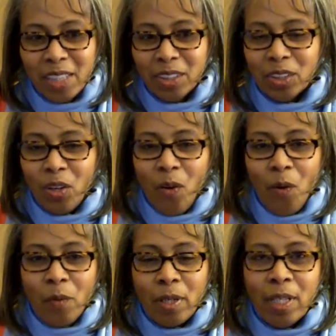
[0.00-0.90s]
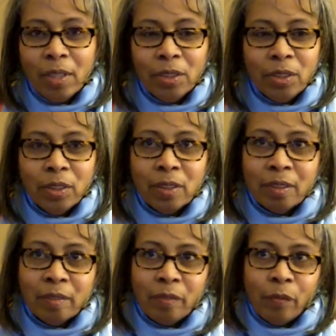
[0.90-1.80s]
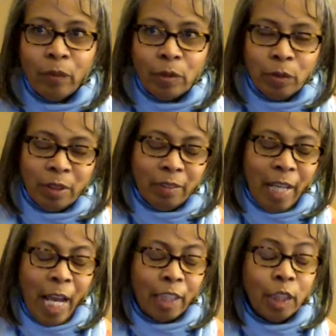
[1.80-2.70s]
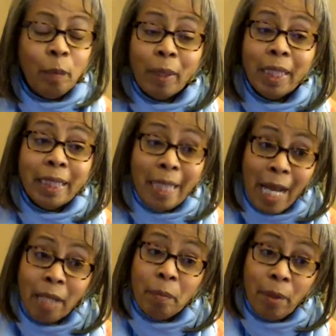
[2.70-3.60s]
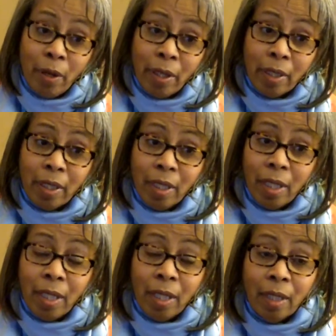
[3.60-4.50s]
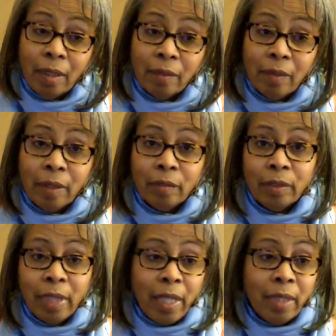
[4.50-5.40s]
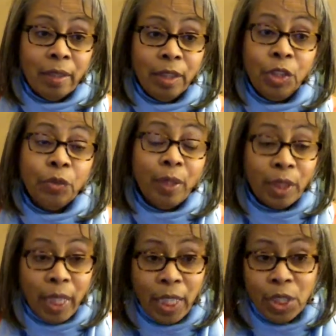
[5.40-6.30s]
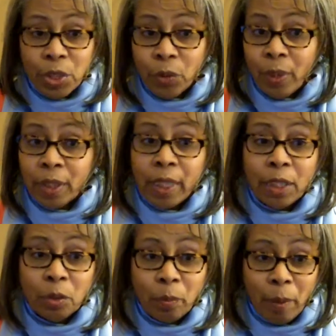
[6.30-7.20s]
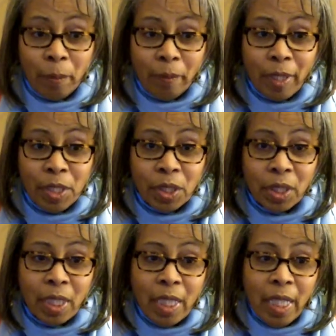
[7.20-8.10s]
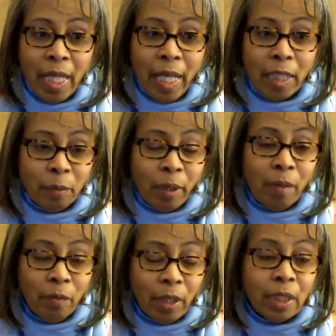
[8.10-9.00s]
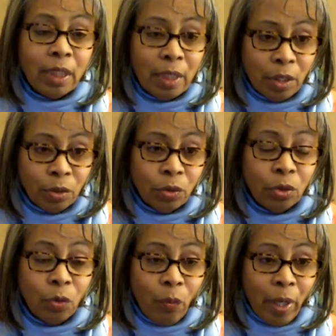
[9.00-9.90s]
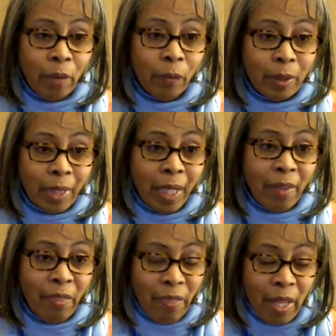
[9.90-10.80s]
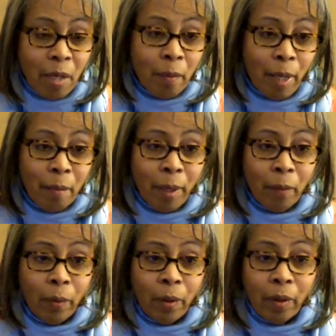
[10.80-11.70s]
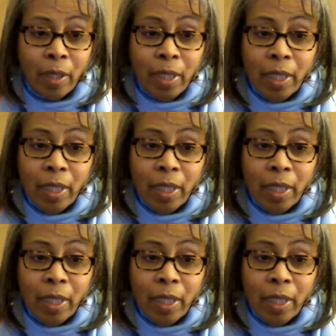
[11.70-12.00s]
So culture, which was typically not a part of, say, teacher education or educational preparation, has become really central to the way in which I think about my work.